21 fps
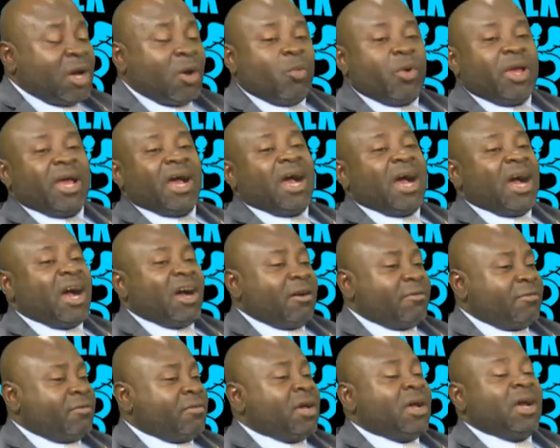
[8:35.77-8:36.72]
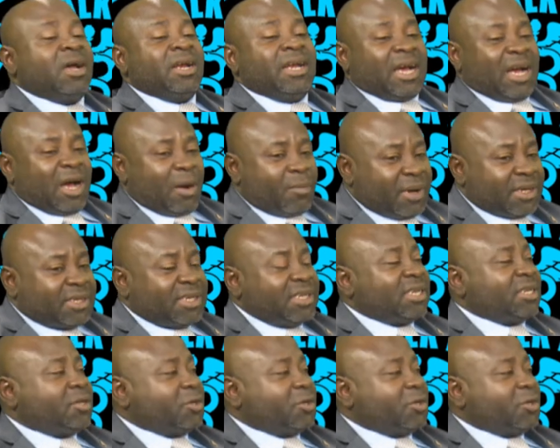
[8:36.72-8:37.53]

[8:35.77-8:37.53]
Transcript: we have the capacity